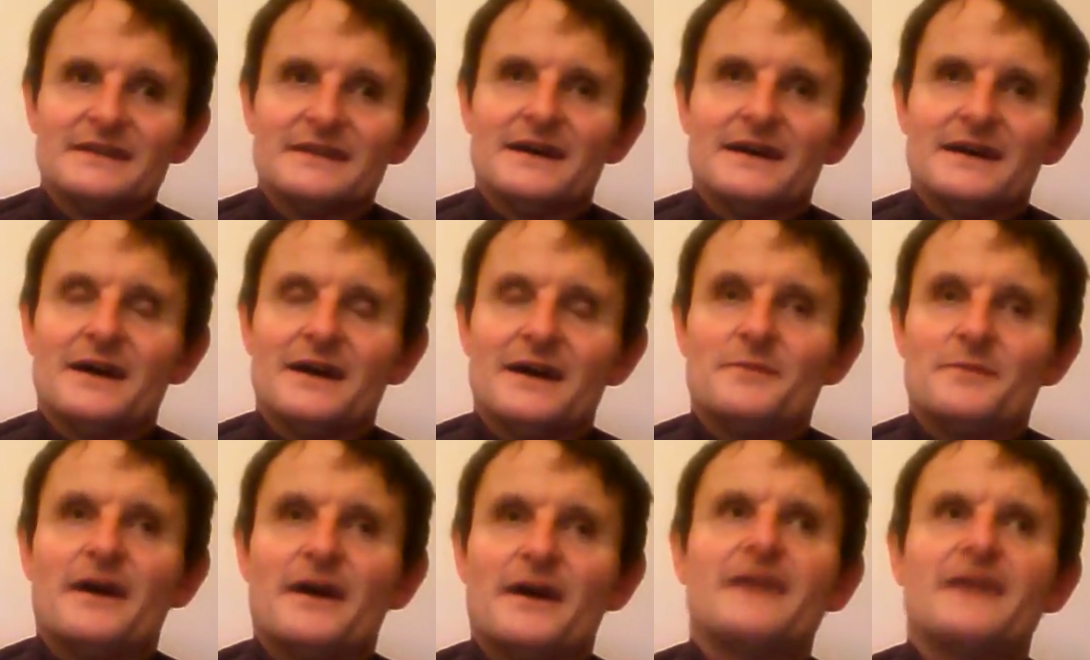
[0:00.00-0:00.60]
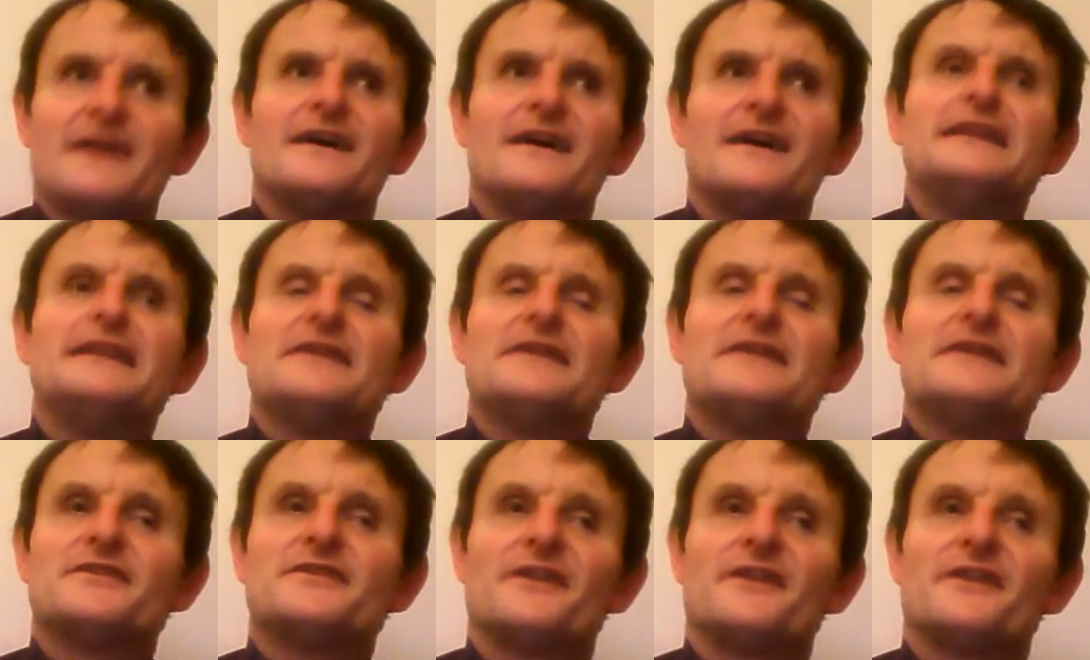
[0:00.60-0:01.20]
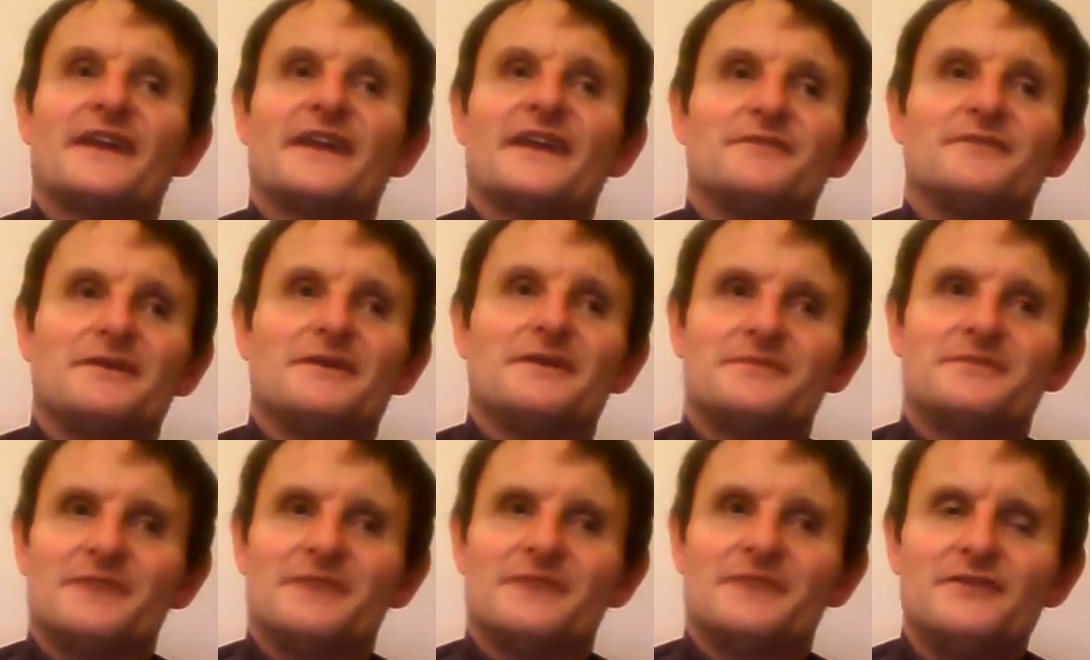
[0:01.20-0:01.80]
But I never got there.
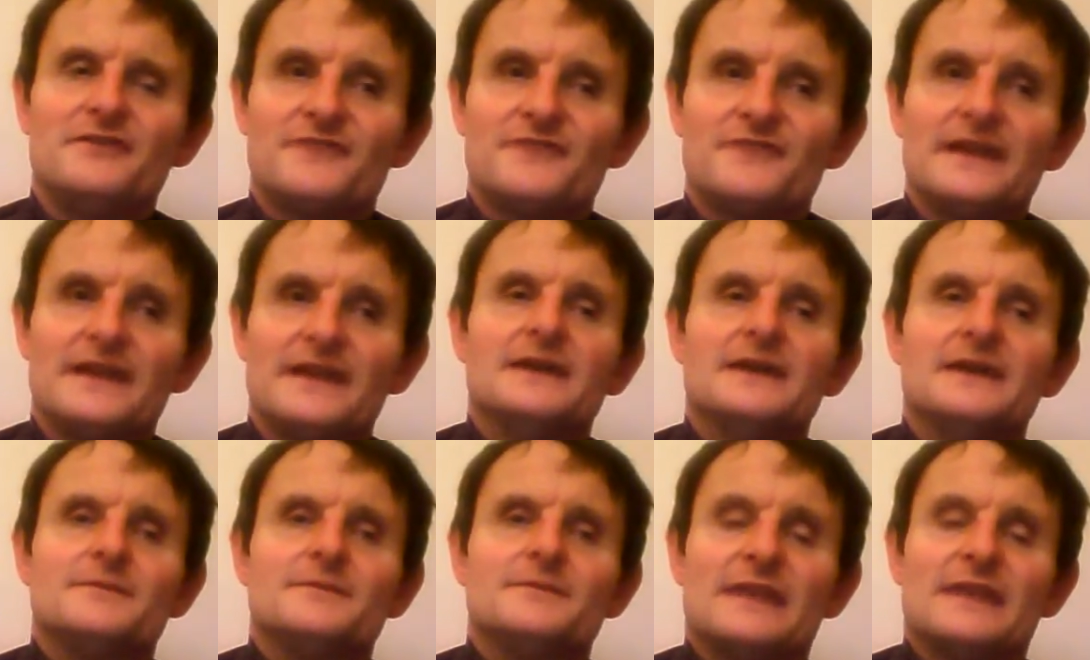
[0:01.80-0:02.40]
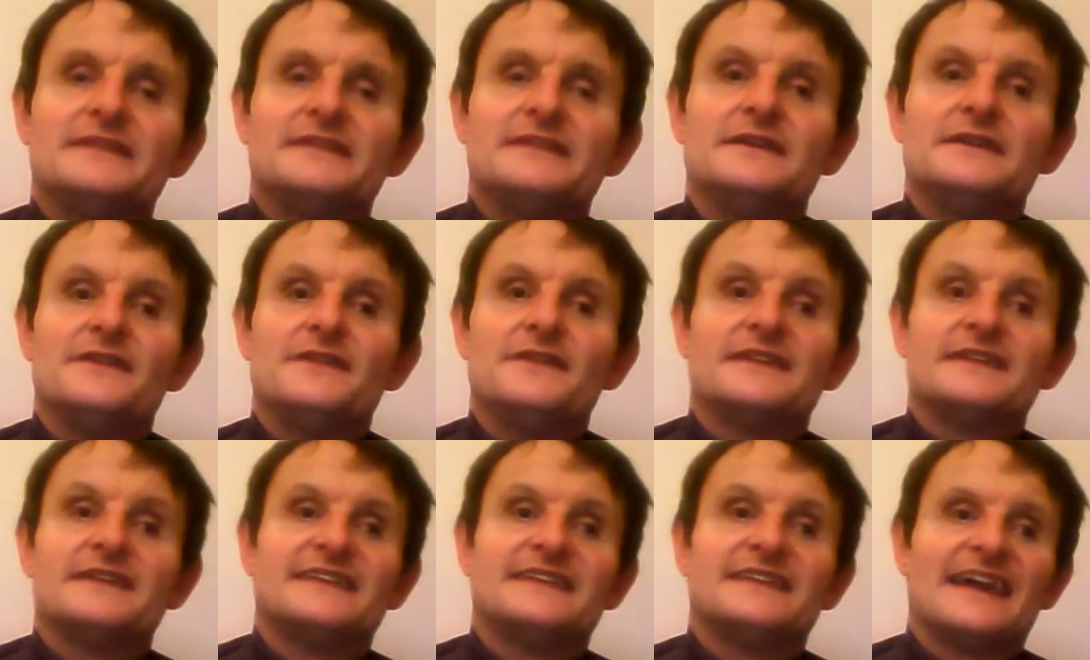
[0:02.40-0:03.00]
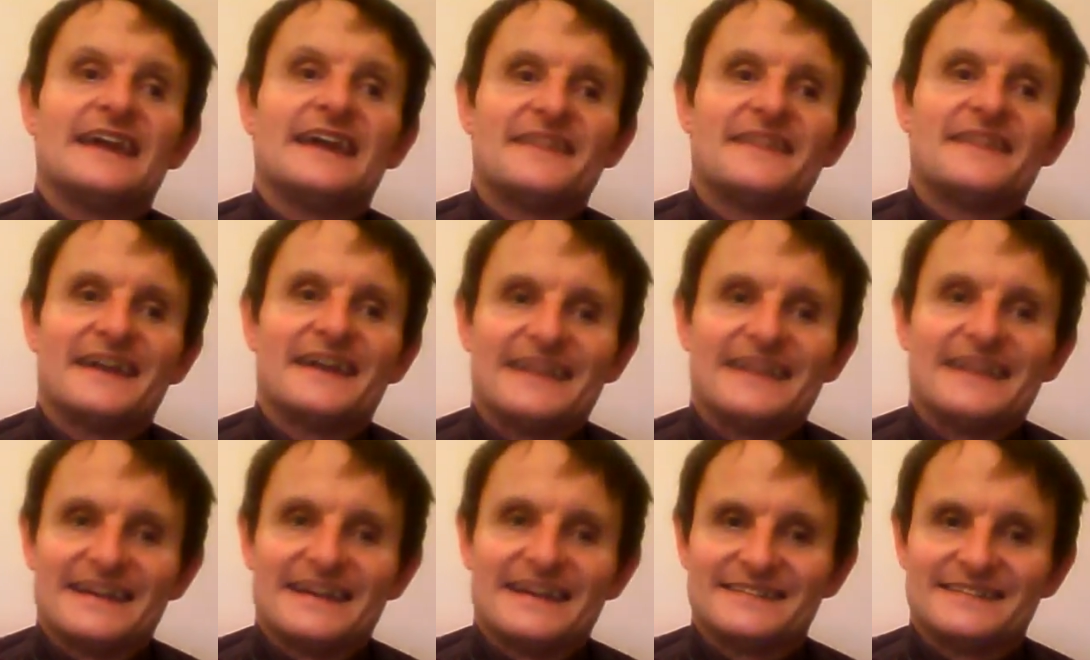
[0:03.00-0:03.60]
Well, hopefully plenty of years to get there
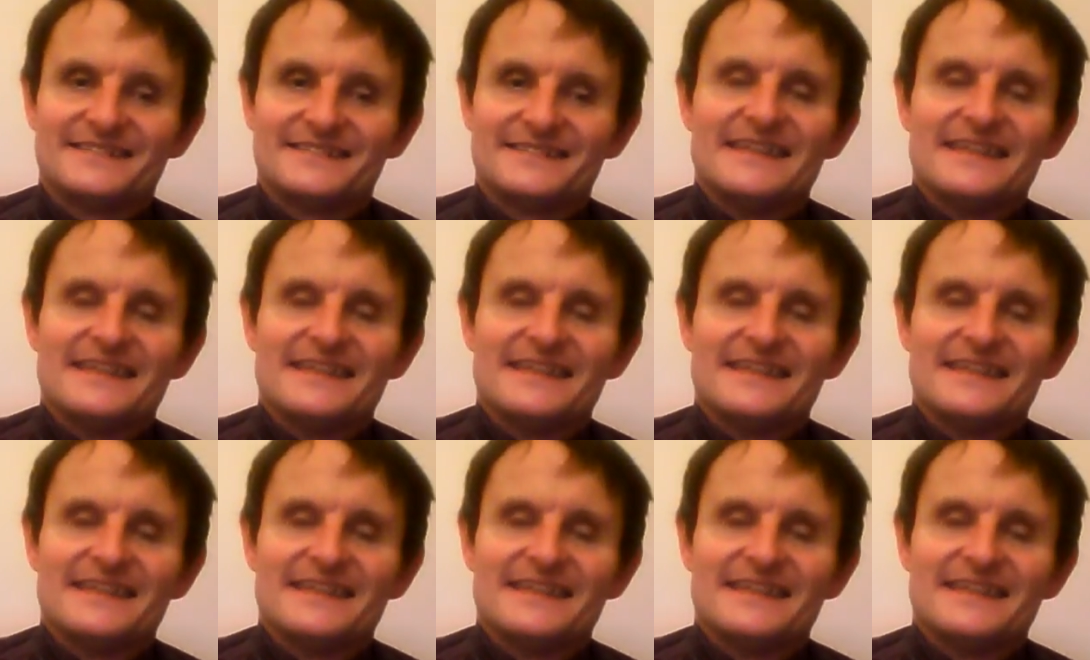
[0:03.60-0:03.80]
yet.